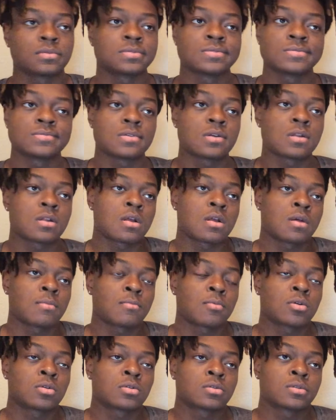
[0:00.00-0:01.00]
Should I really
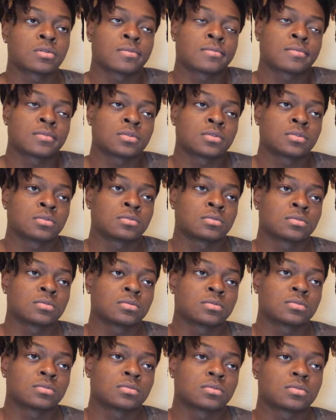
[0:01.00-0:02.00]
go to the party, bro?
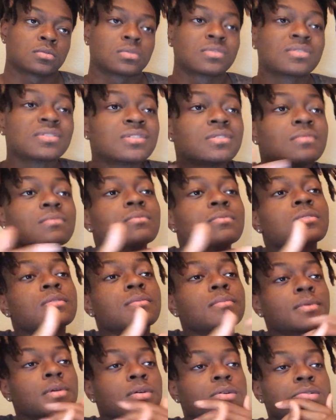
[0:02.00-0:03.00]

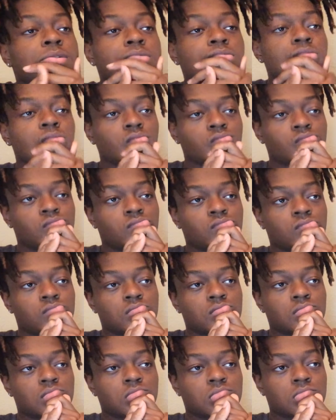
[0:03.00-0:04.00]
Yeah, but no.
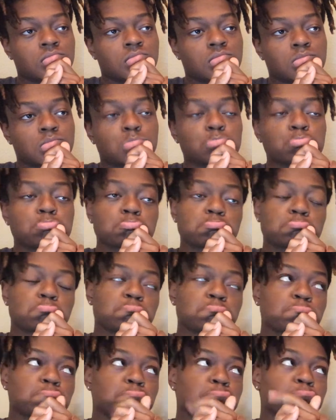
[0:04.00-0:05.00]
Should I really go to the party?